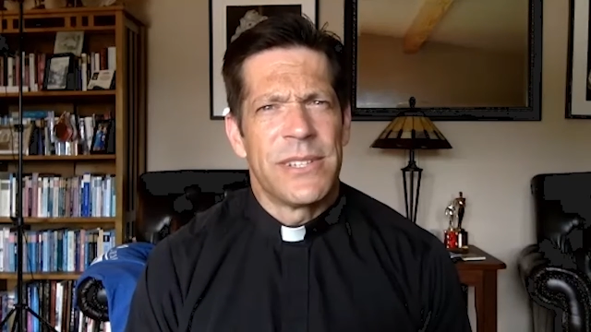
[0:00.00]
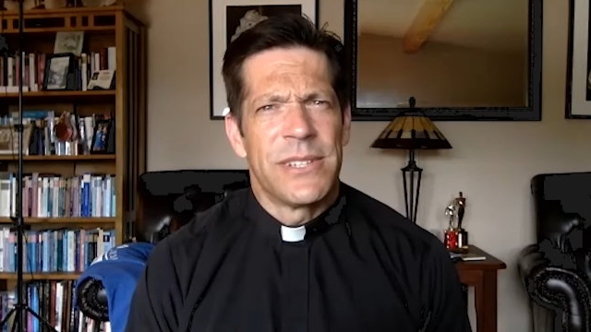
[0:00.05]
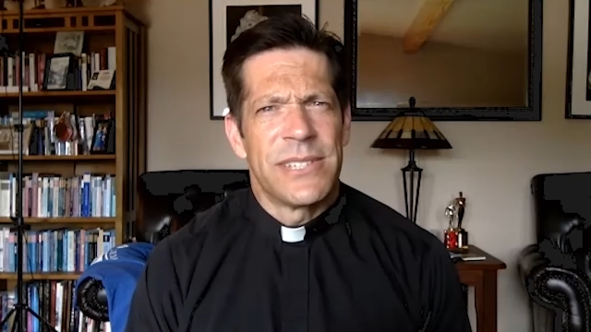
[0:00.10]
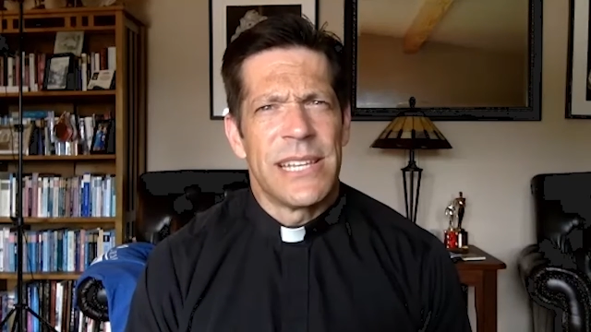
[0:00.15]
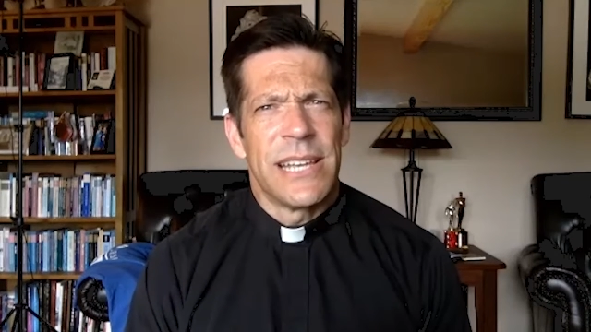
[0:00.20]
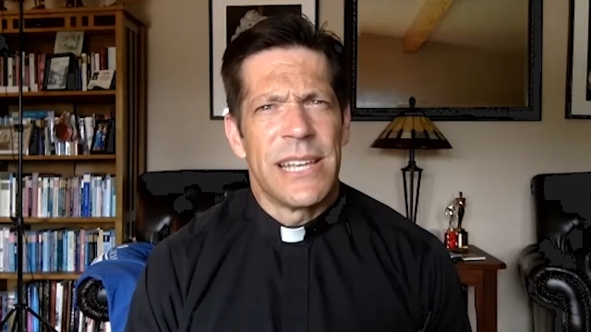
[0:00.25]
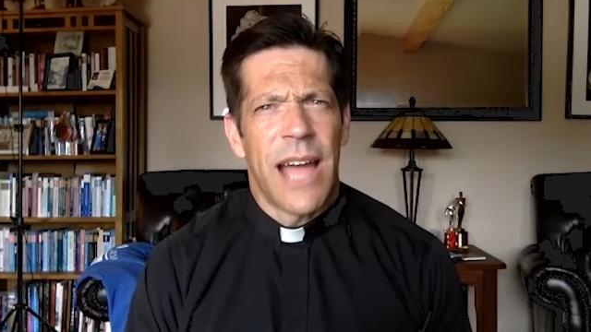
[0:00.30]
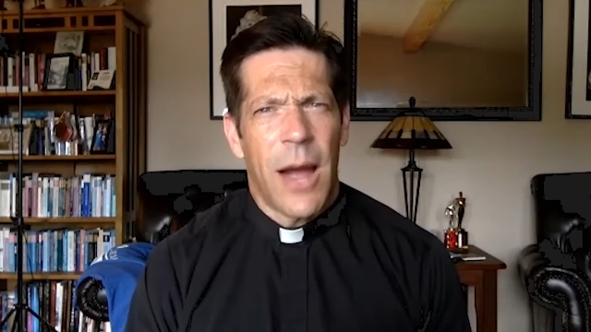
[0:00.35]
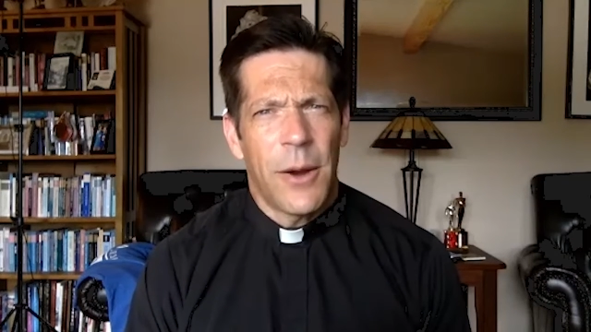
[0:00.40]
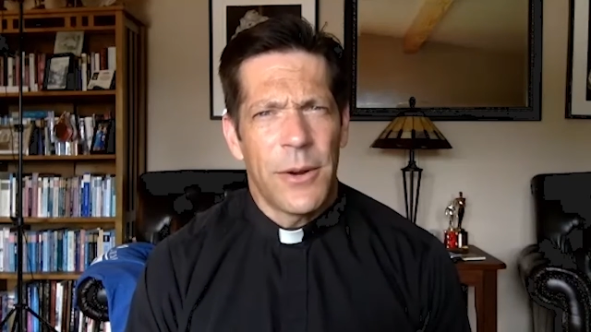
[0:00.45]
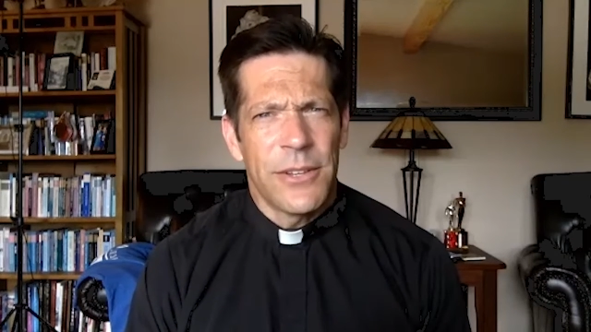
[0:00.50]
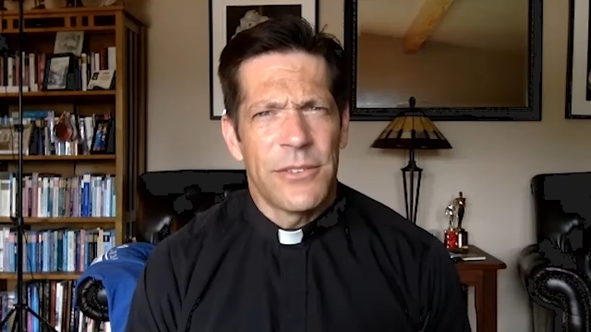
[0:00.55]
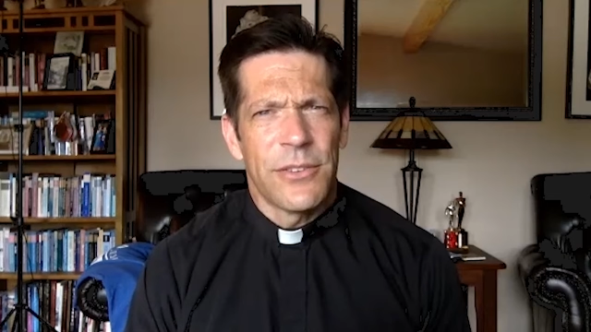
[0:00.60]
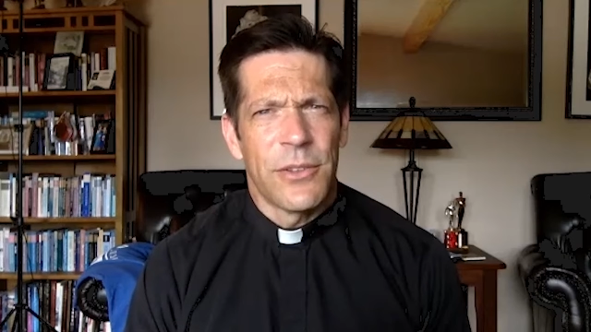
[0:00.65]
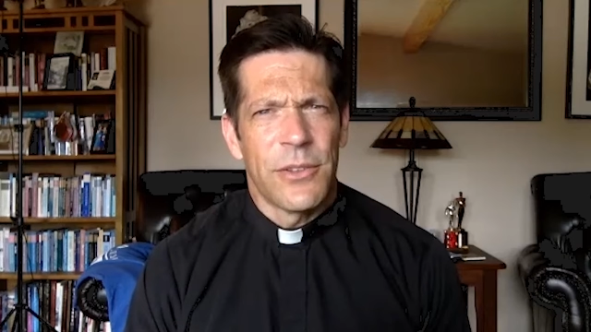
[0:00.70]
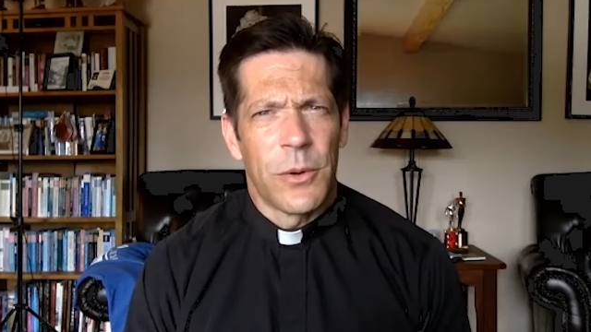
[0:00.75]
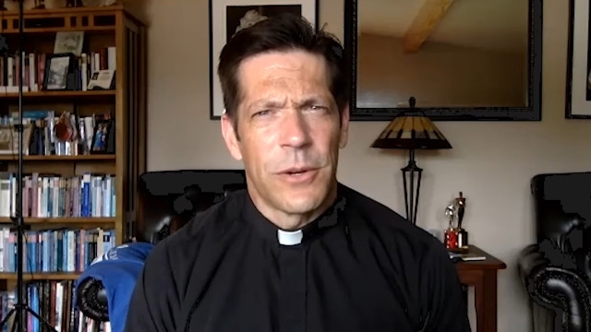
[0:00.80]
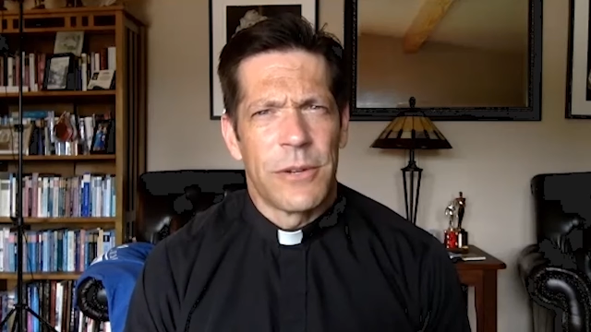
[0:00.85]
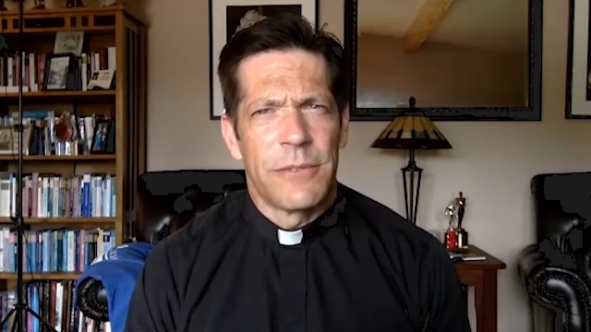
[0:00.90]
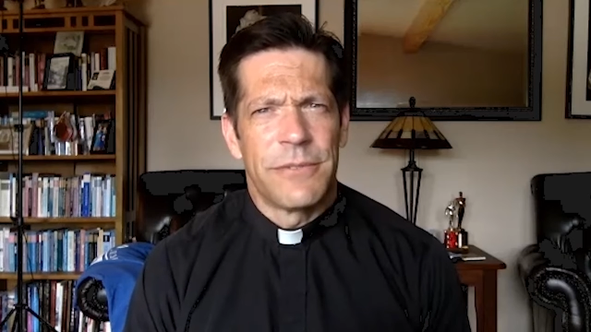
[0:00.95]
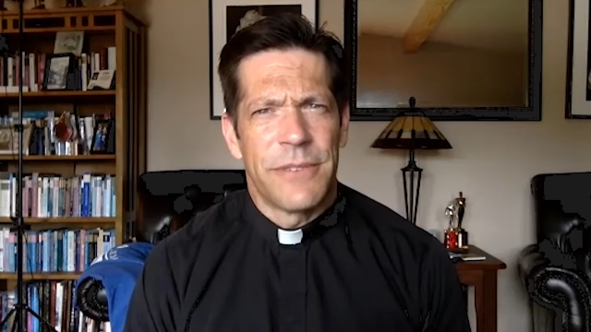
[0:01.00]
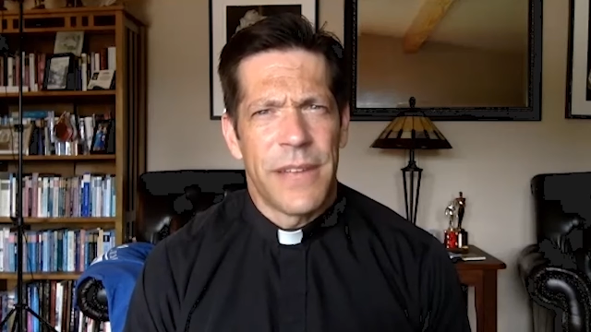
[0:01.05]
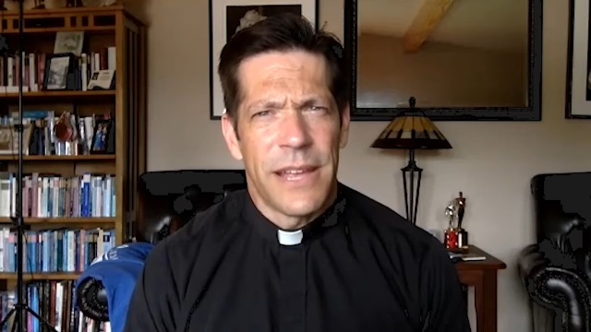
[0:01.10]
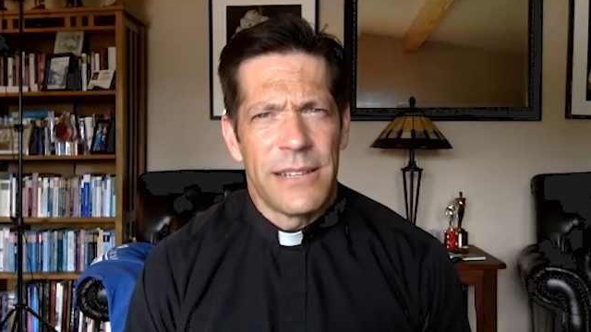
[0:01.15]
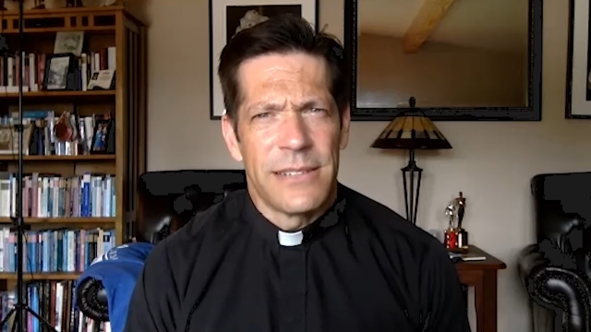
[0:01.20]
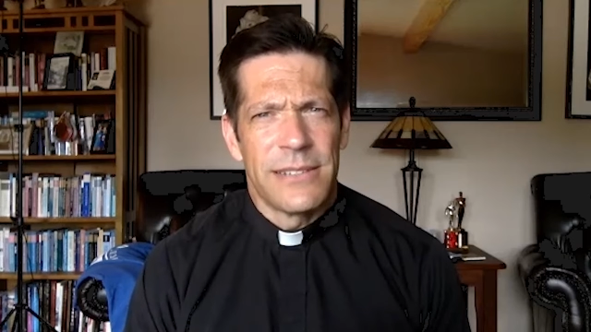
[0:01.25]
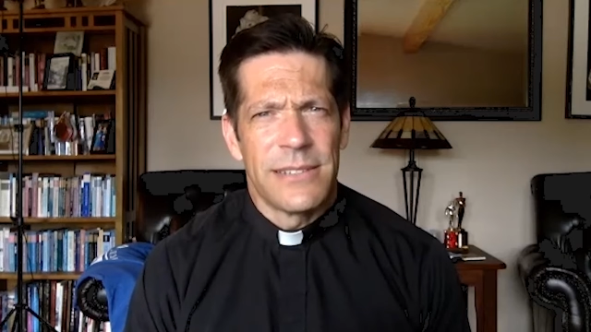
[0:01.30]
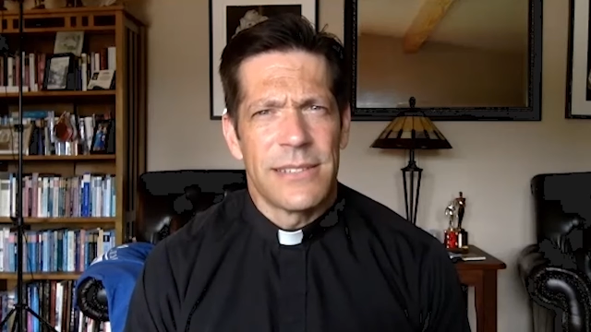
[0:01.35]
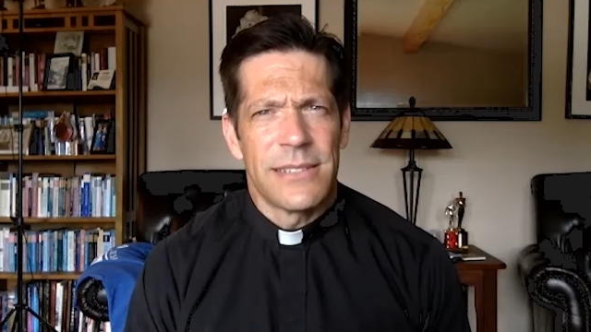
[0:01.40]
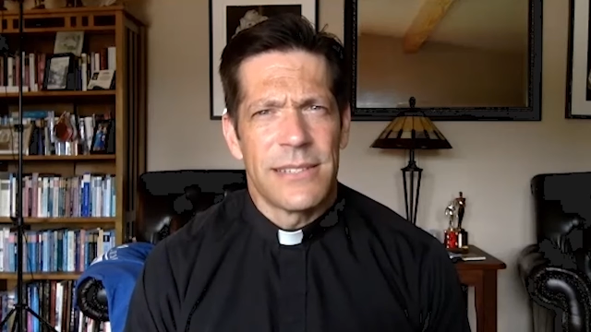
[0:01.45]
see how does the Lord
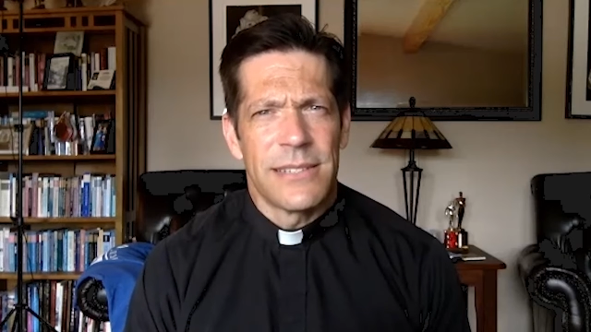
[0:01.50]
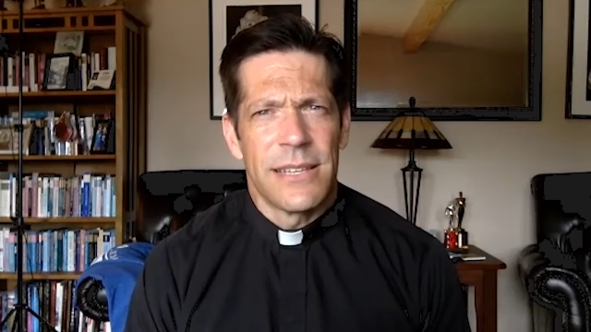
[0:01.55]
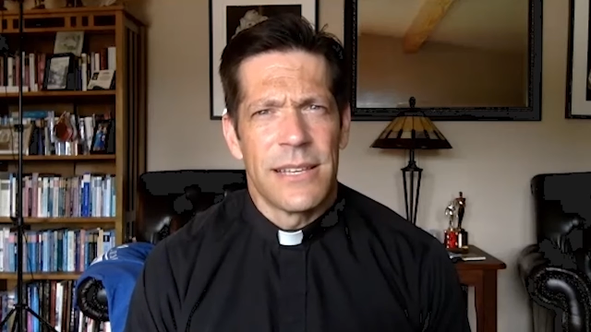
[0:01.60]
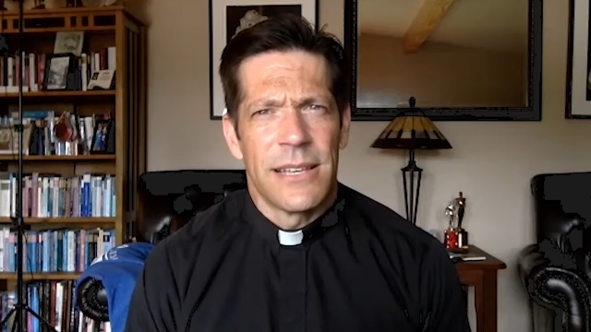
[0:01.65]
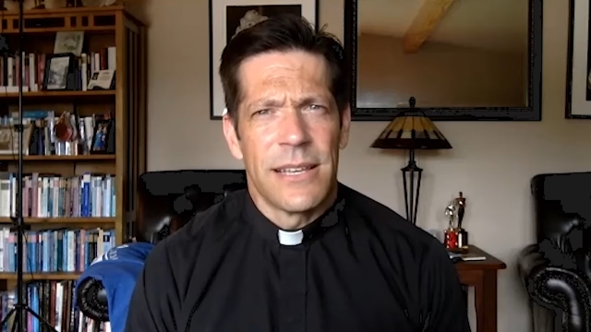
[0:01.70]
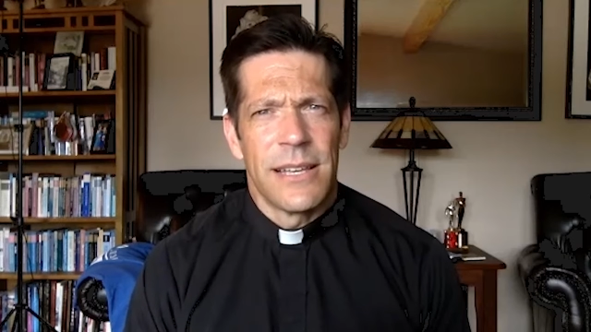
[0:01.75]
face